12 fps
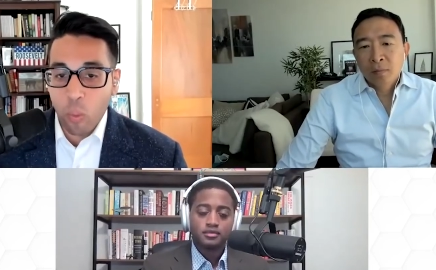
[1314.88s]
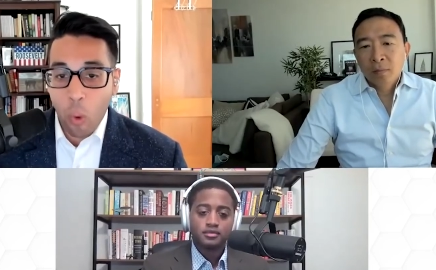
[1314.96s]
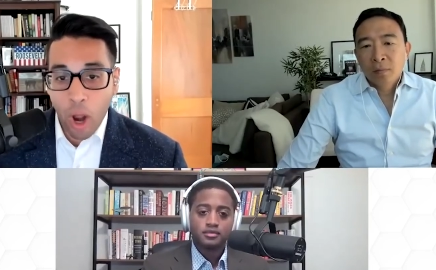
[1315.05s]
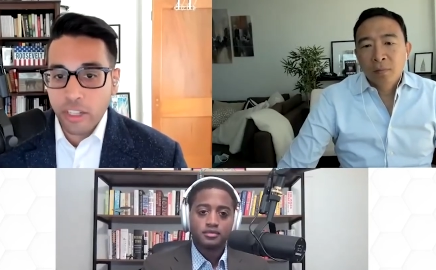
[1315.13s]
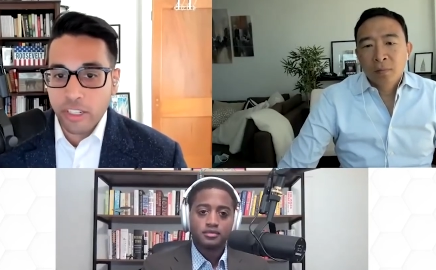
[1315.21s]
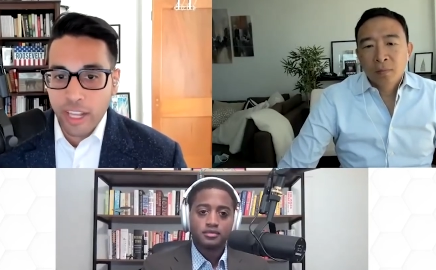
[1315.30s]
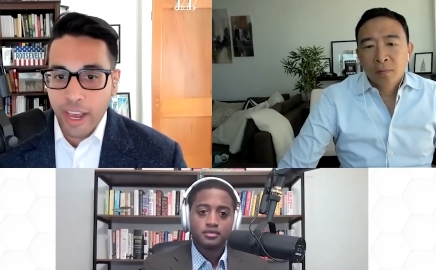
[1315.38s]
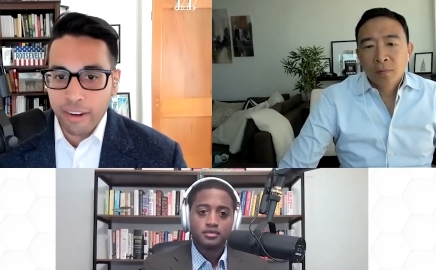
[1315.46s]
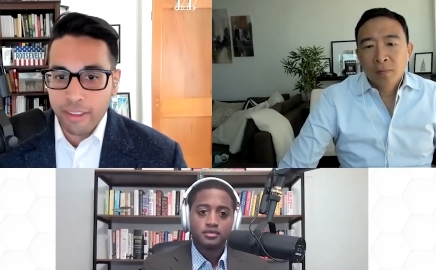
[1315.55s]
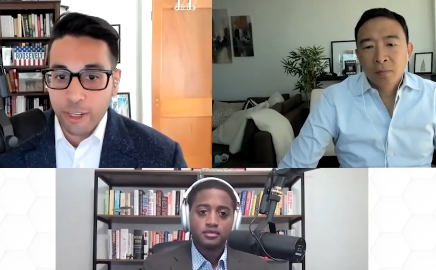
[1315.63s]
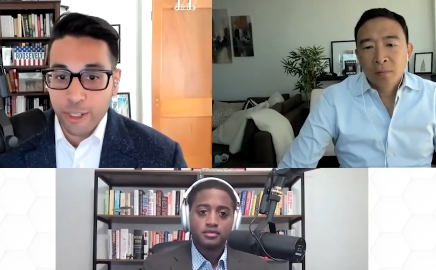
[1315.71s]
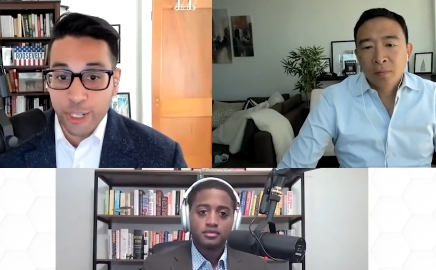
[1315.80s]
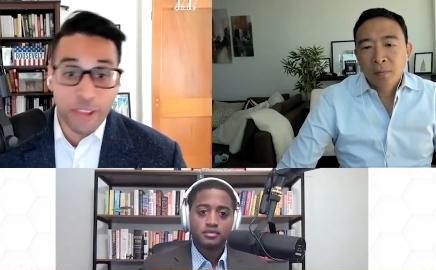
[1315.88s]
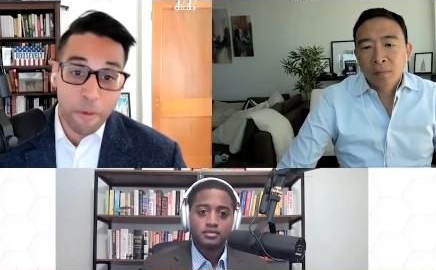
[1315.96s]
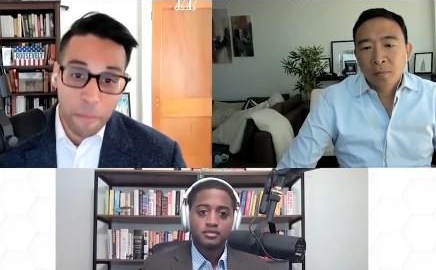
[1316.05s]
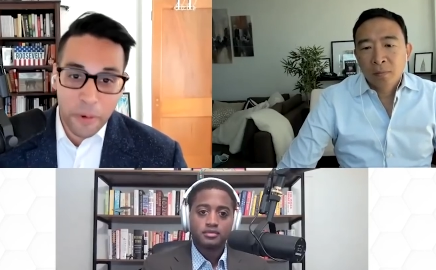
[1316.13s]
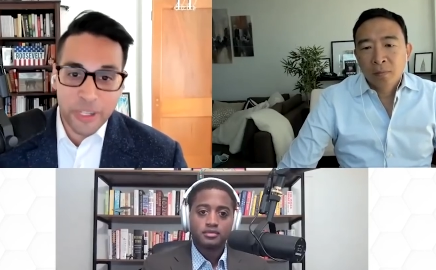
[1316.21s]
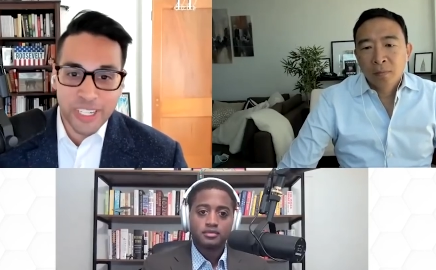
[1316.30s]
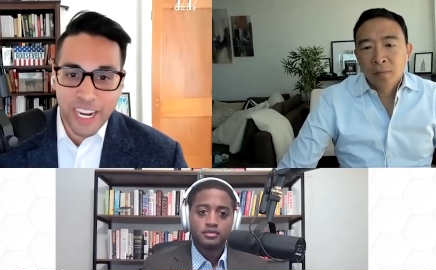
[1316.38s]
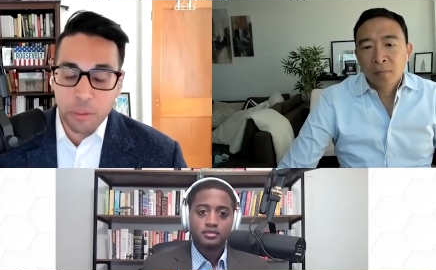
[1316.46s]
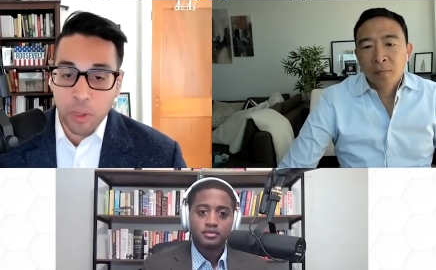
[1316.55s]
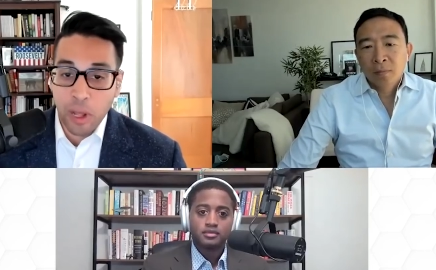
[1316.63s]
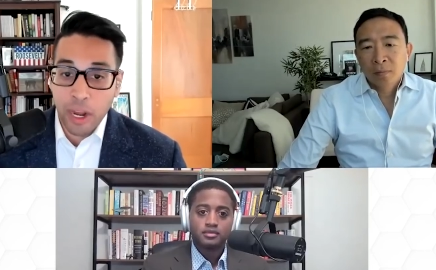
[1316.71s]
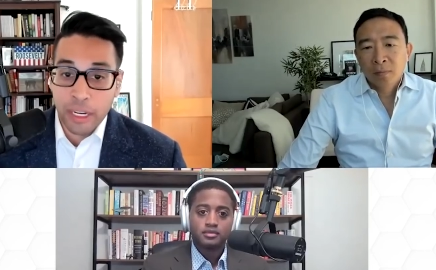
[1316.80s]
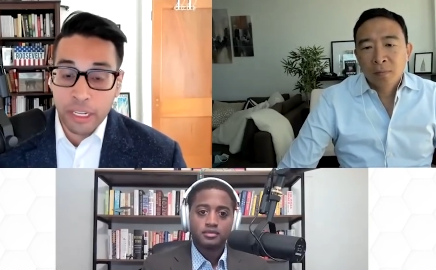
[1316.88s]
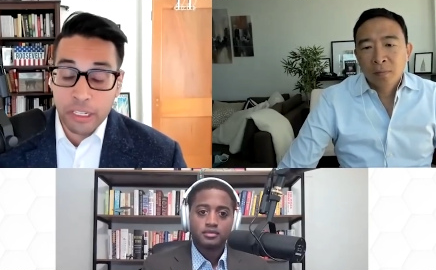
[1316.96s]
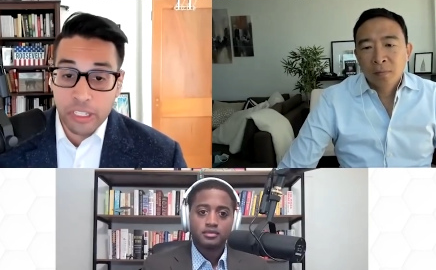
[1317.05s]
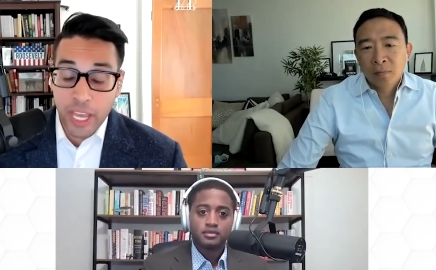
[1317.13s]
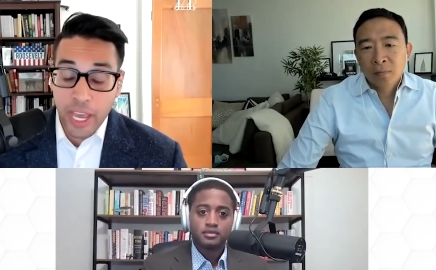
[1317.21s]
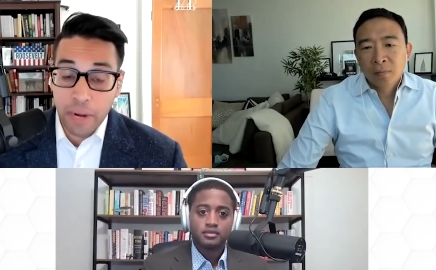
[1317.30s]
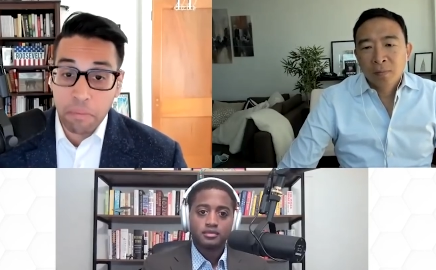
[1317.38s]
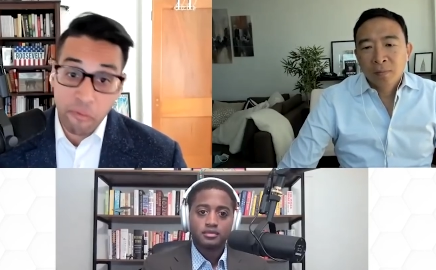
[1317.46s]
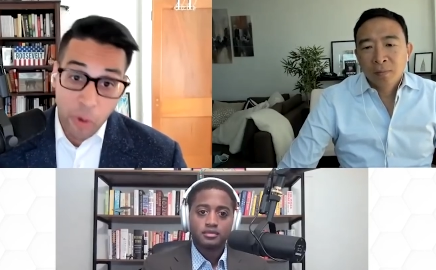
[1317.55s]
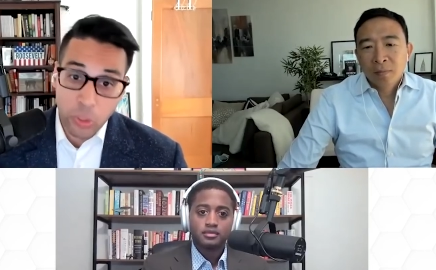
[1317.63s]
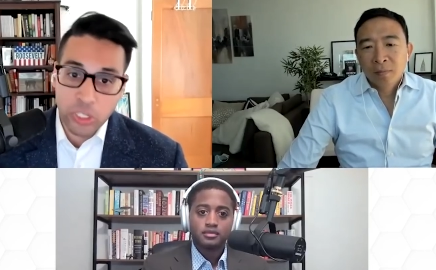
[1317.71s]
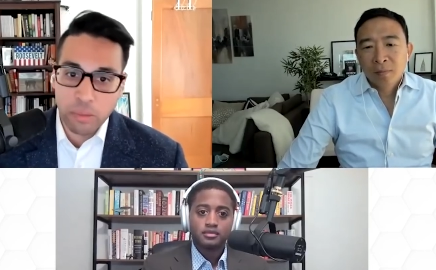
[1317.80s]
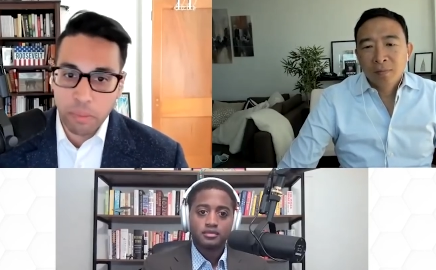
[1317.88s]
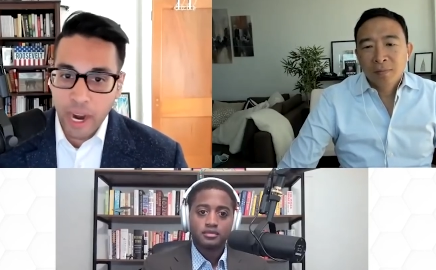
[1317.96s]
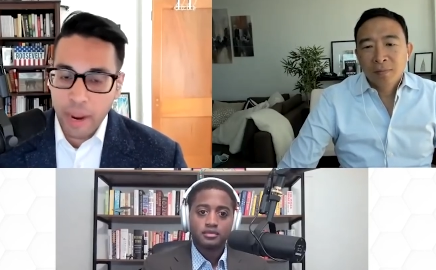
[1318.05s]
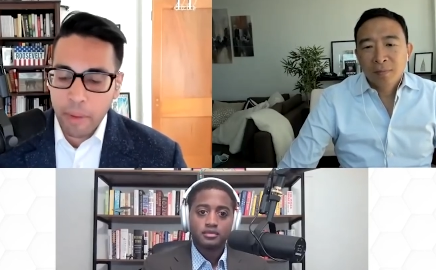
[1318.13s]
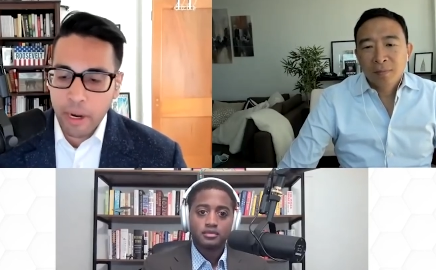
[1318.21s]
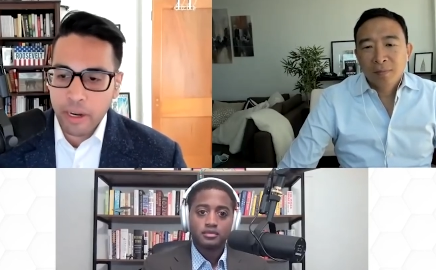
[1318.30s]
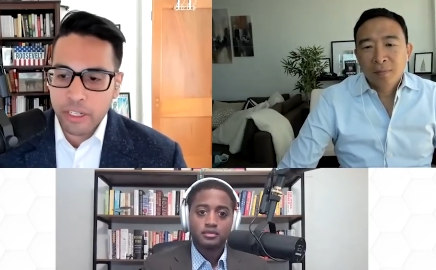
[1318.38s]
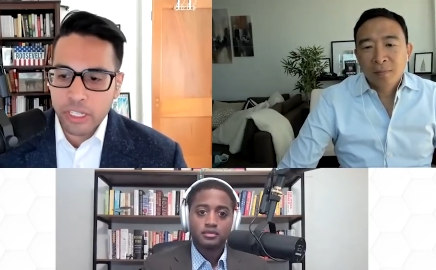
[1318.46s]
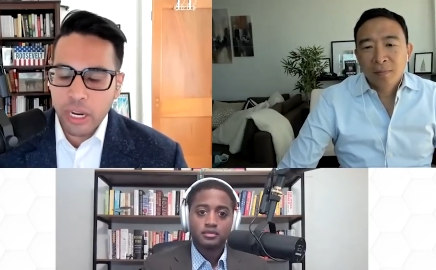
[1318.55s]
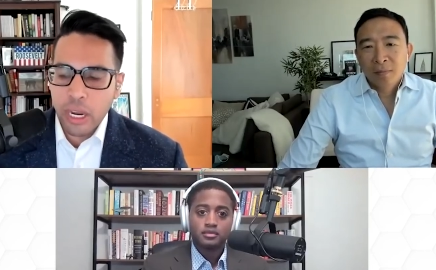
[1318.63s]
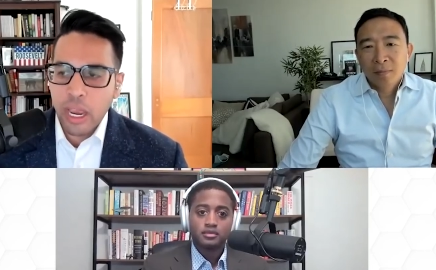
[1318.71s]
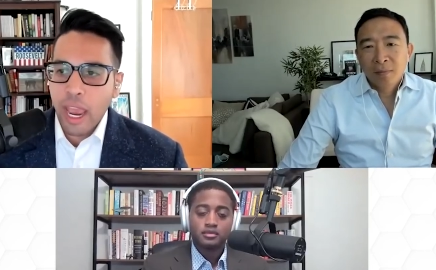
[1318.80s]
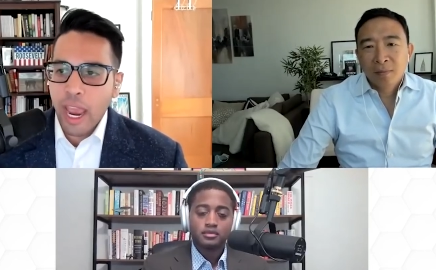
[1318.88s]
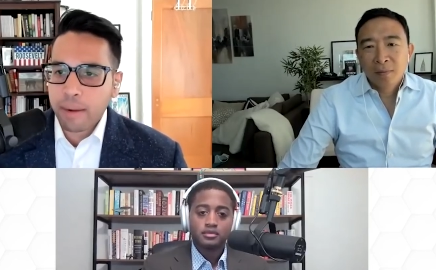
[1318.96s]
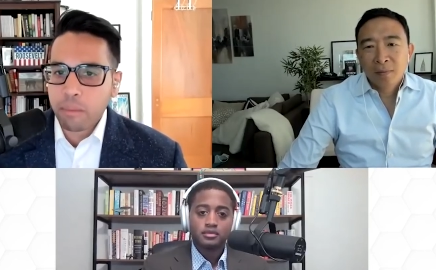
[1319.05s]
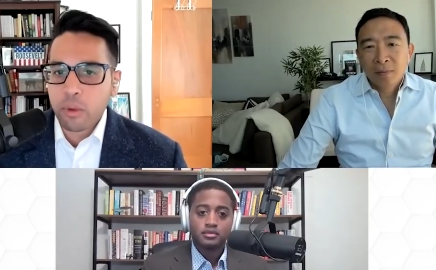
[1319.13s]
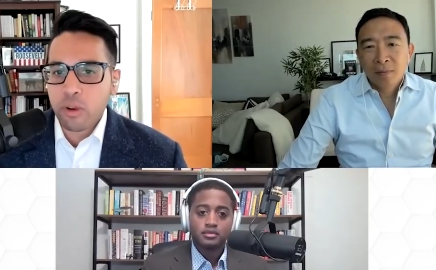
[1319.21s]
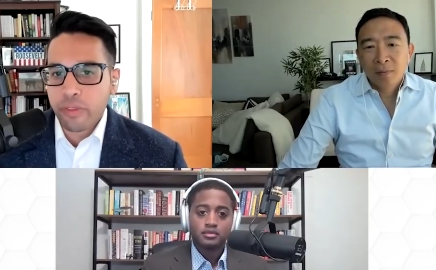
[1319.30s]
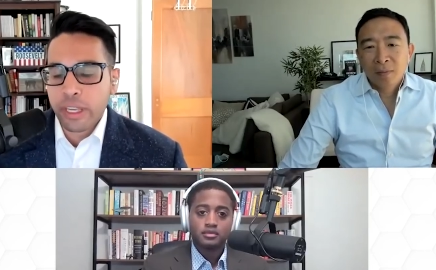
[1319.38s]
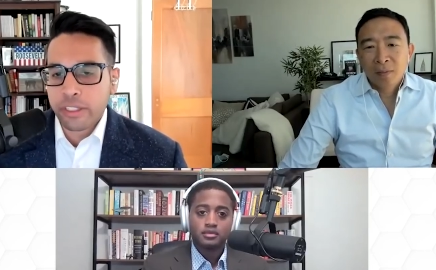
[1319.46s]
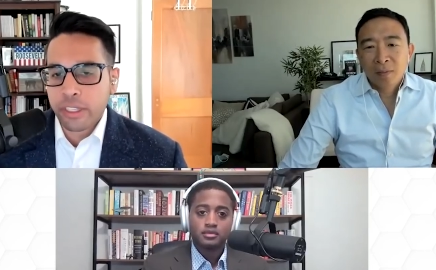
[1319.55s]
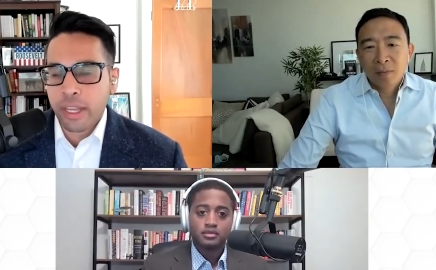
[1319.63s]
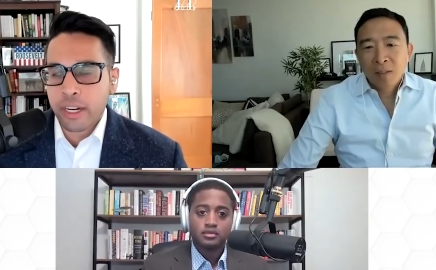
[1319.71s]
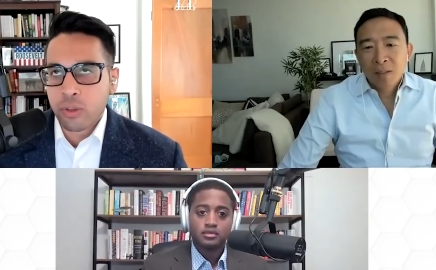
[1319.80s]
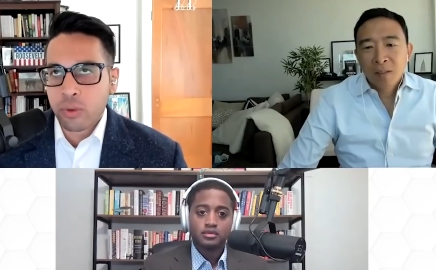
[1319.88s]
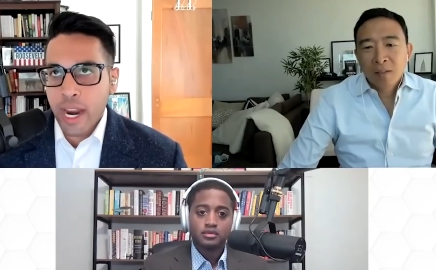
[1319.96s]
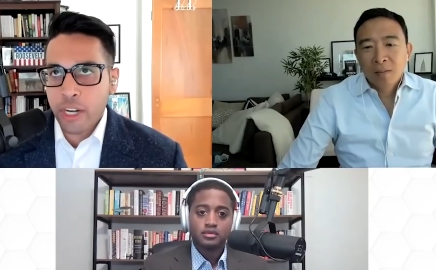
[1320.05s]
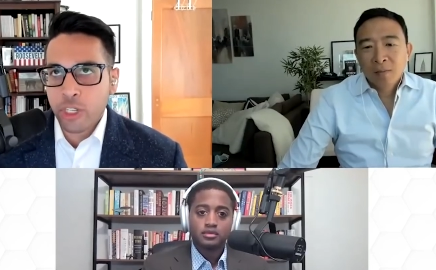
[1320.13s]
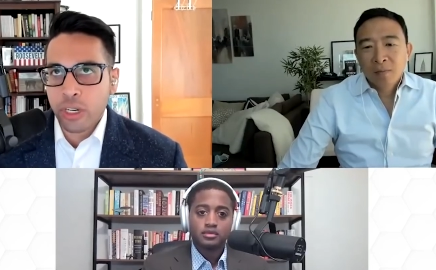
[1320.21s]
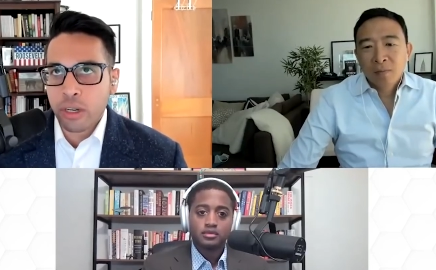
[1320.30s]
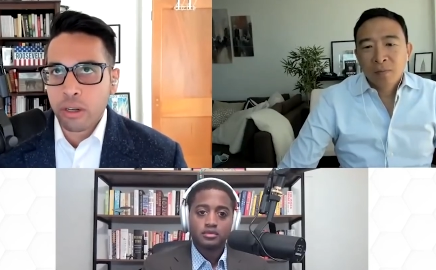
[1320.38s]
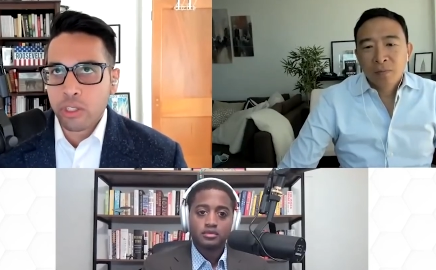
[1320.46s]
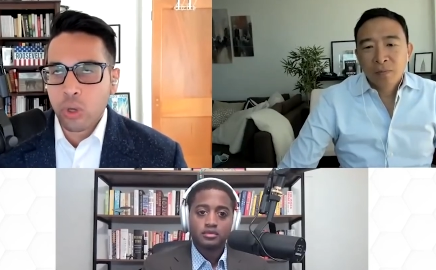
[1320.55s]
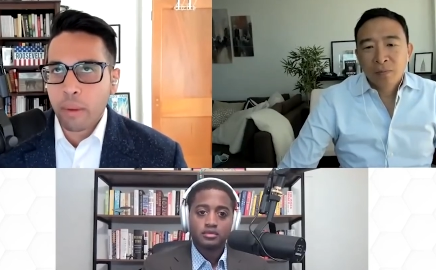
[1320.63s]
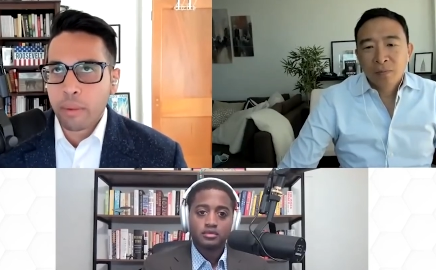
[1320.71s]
Speaker 1: wants that, there's an even more sizable audience that votes in primaries and move things in that direction. So I'm